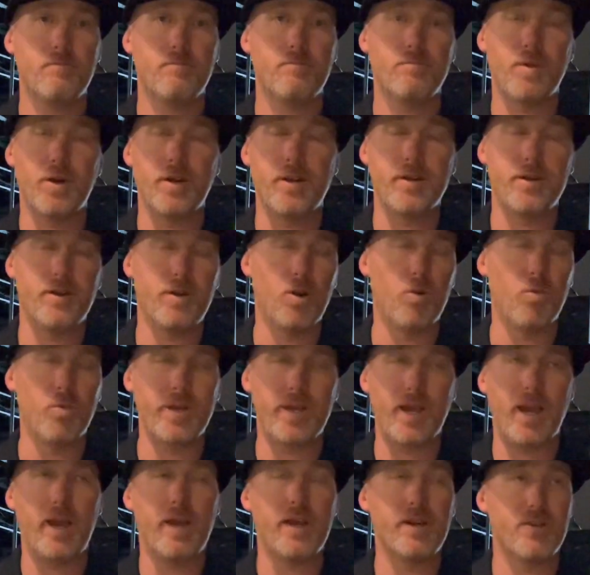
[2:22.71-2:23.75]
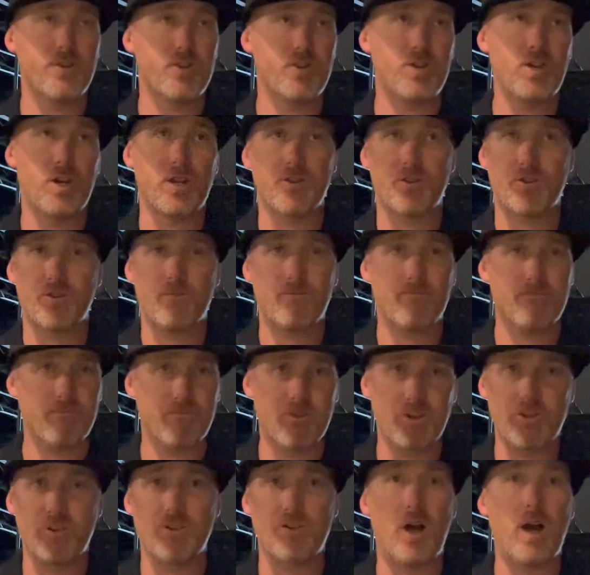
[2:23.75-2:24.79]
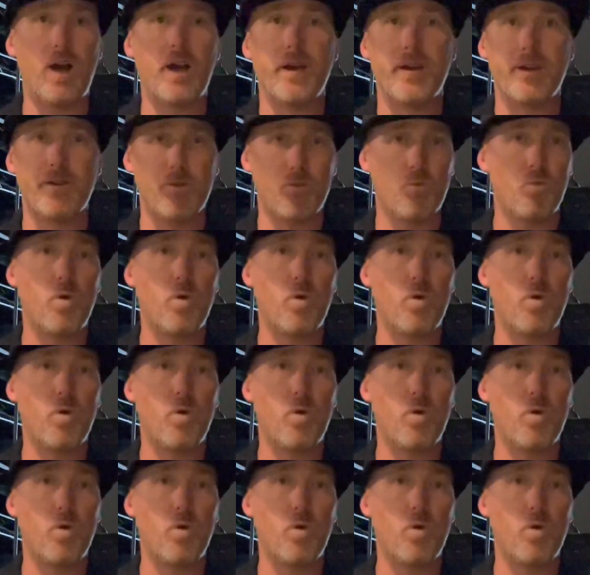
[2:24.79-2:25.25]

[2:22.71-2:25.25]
but we can't just decide